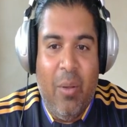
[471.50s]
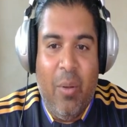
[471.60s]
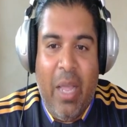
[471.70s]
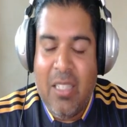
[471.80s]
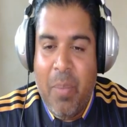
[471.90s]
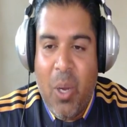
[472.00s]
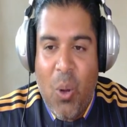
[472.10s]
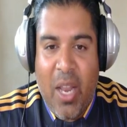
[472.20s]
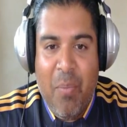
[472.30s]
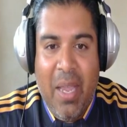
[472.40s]
is a build
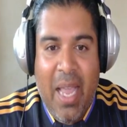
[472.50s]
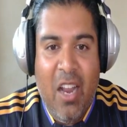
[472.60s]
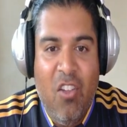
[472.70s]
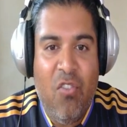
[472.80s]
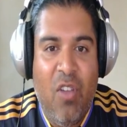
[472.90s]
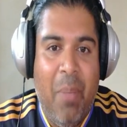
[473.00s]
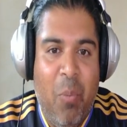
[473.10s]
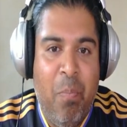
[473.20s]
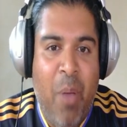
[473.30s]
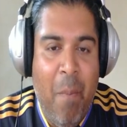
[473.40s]
that I've been kind of
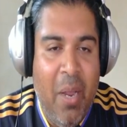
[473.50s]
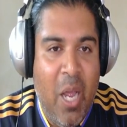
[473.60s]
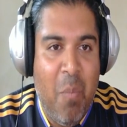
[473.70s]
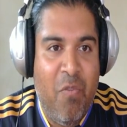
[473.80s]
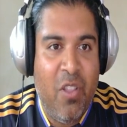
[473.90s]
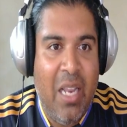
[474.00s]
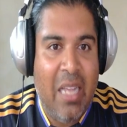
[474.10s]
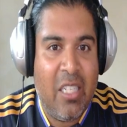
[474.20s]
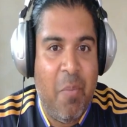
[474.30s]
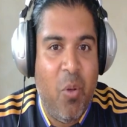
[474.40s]
pumping up for the
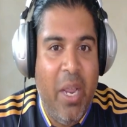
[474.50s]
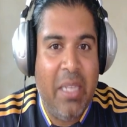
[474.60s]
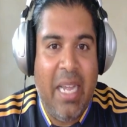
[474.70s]
last couple of weeks.